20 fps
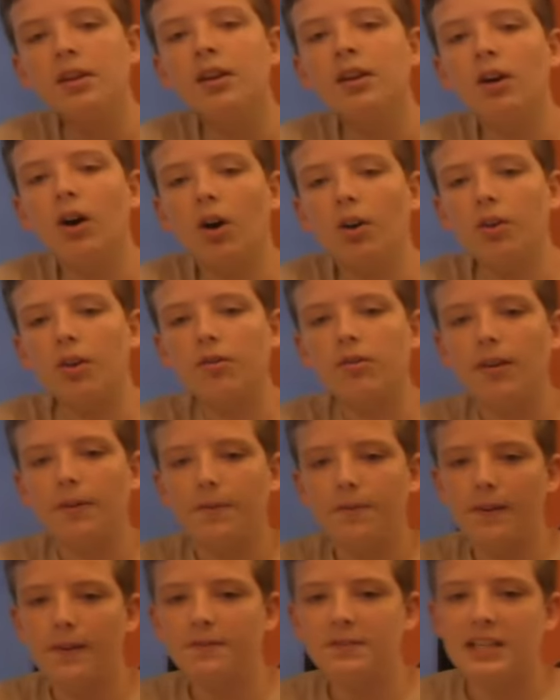
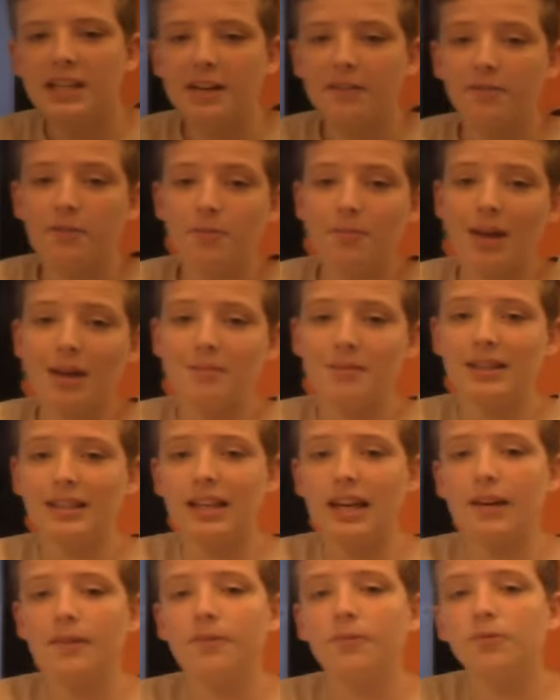Although the 15th Amendment
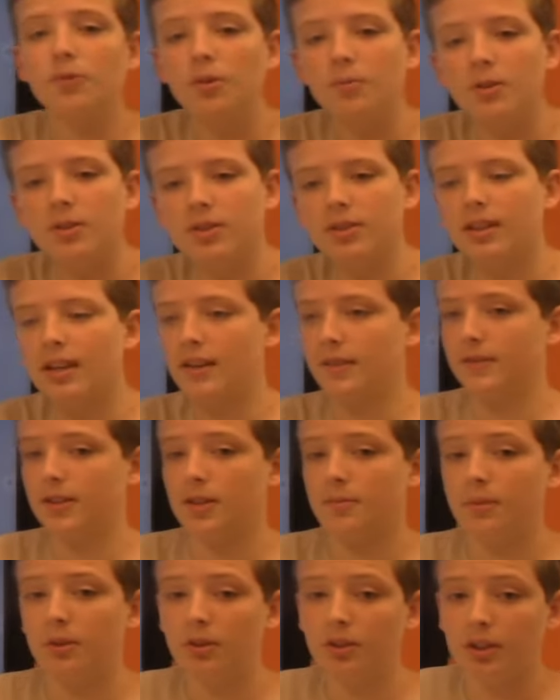gave former slaves
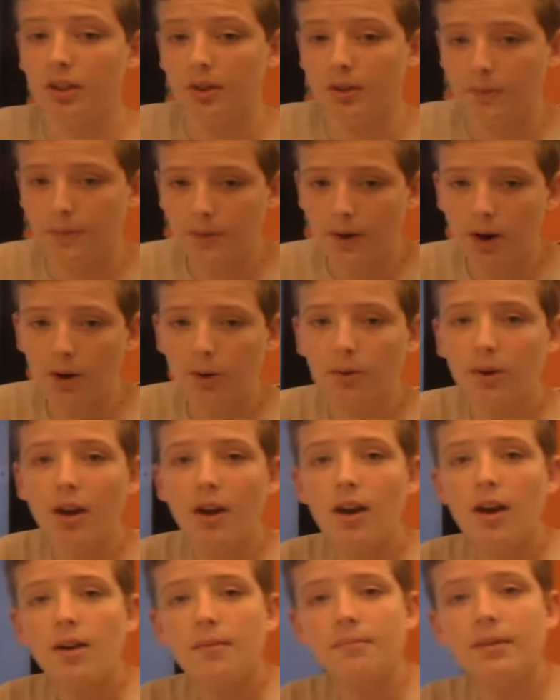the ability to vote,
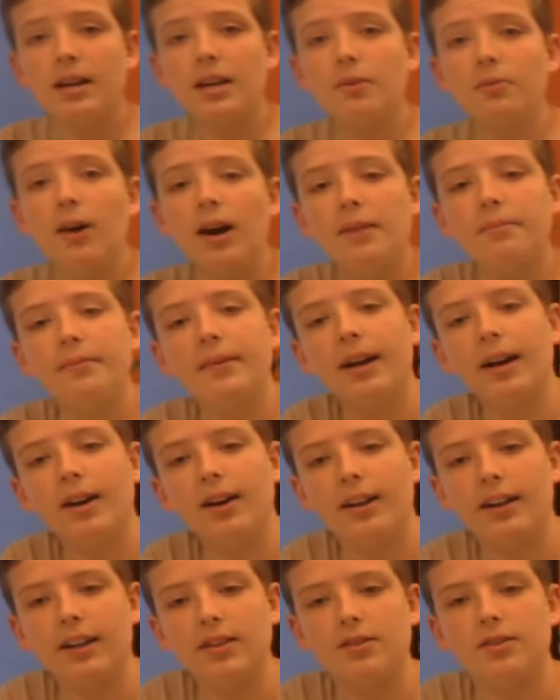many white
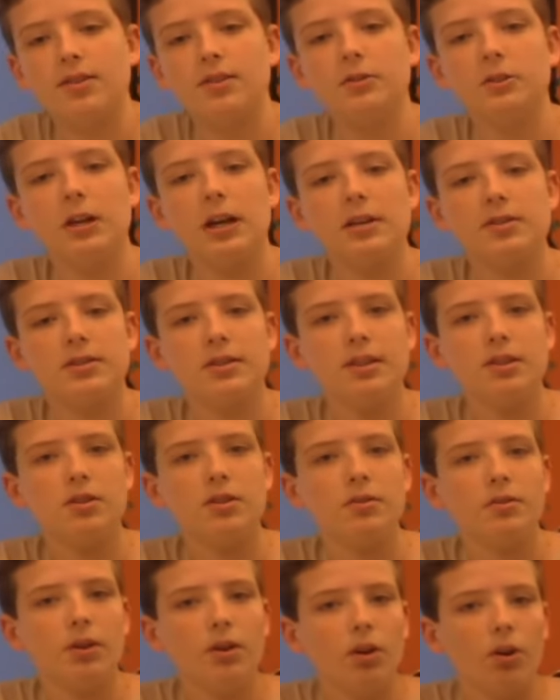Americans suggested
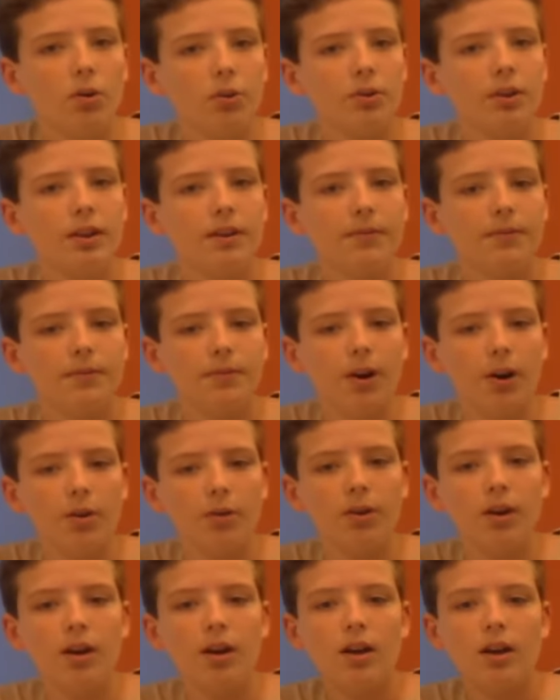you could only
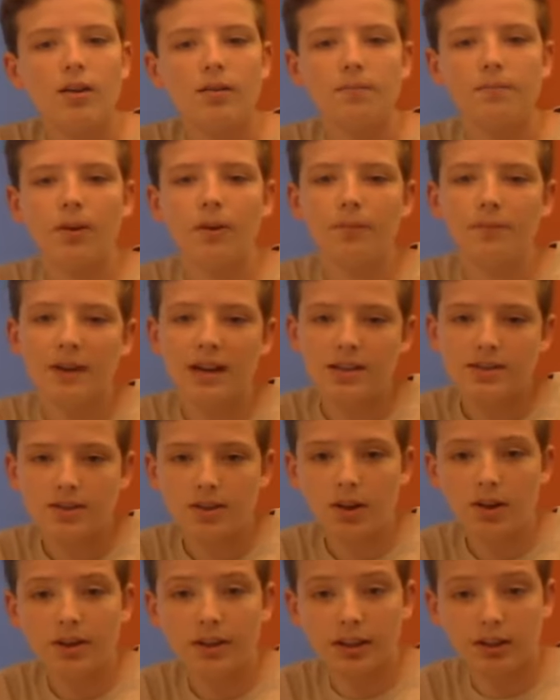vote based
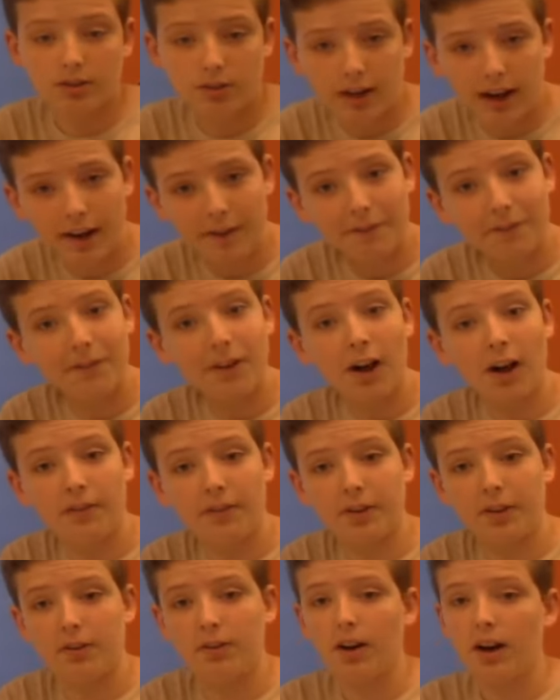on the
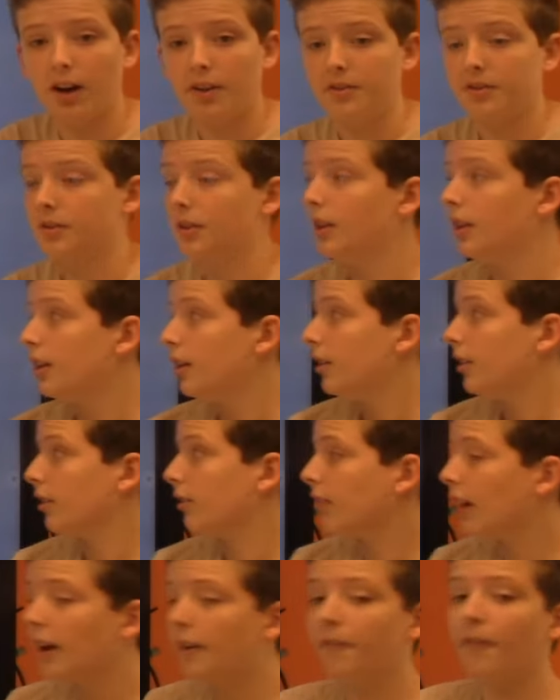grandfather clause.
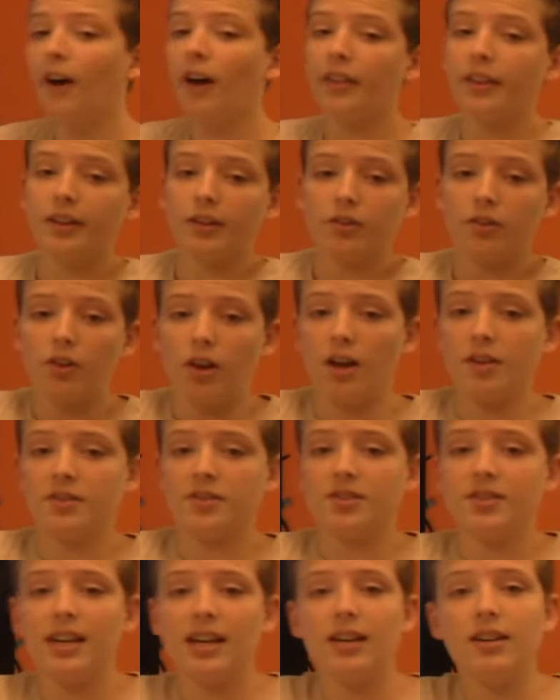The grandfather
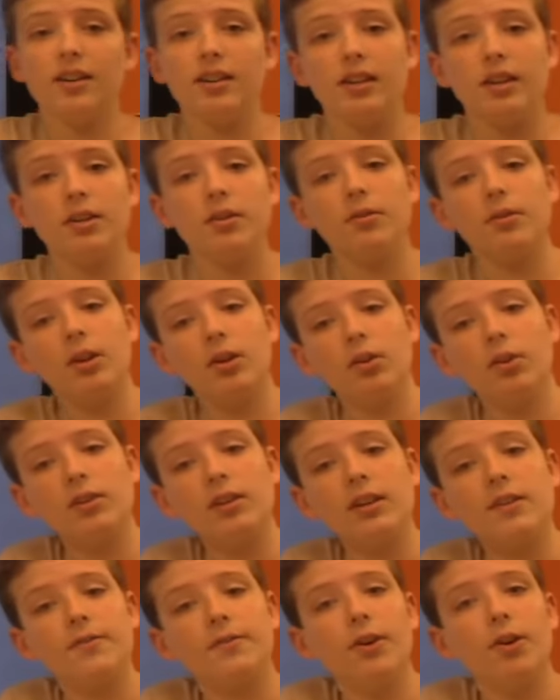clause stated that you could
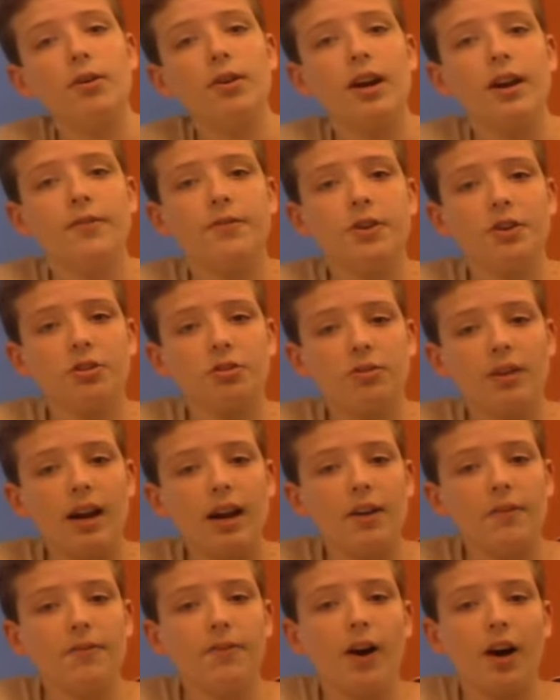only vote if your
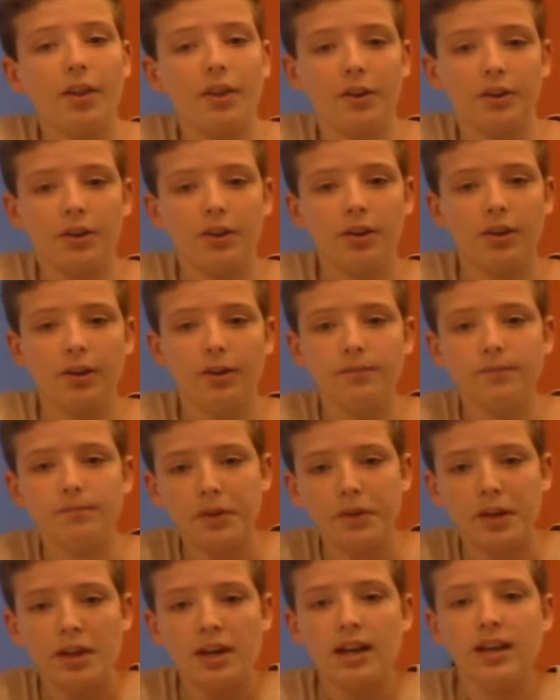grandfather could.
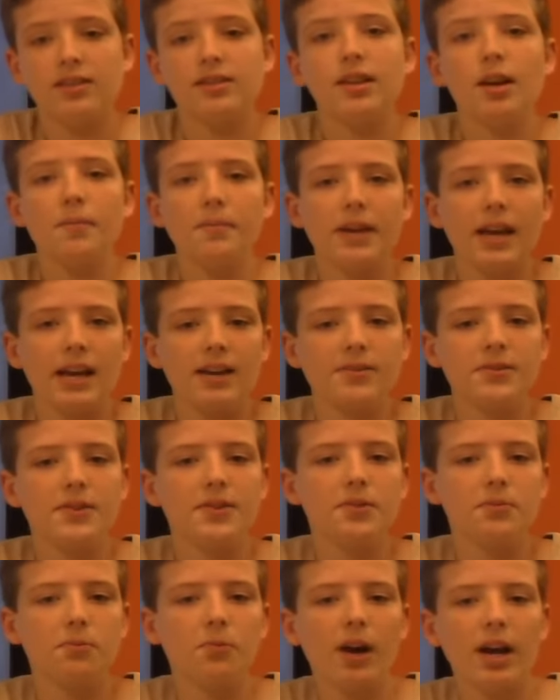In some
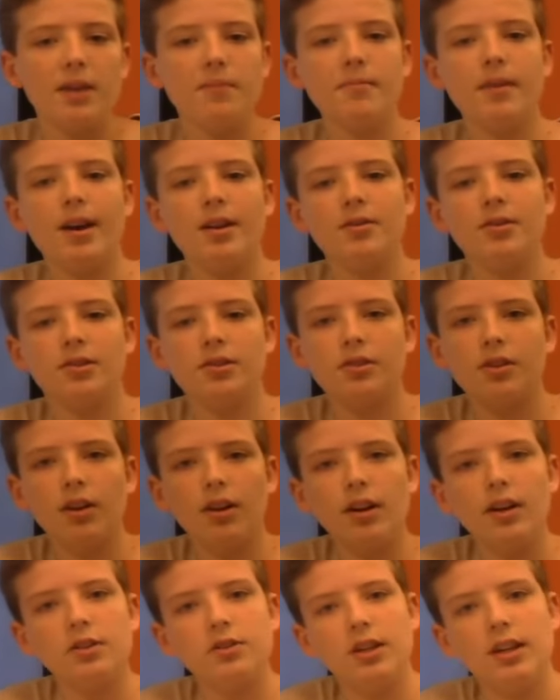cases, white men
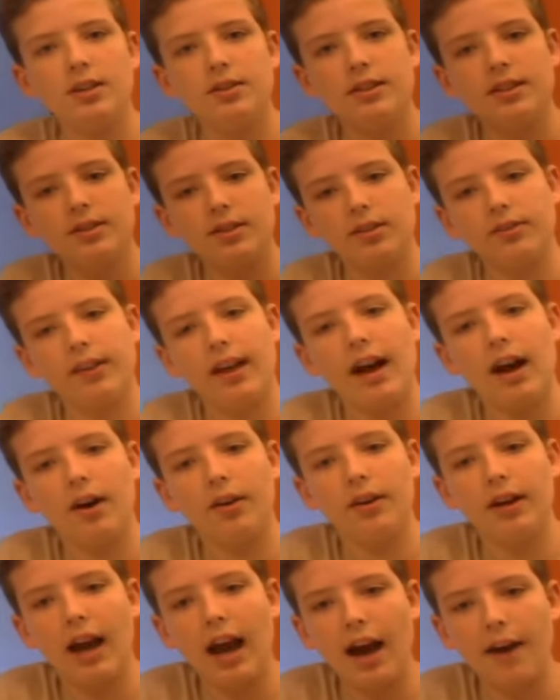discouraged and
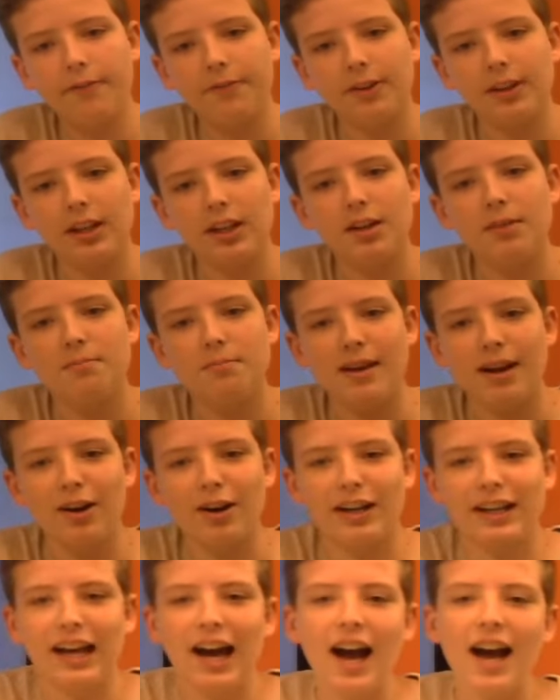disallowed African
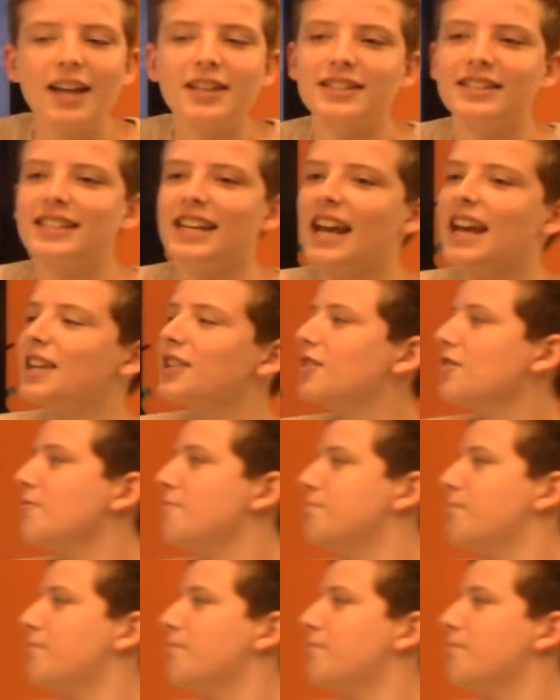Americans from taking the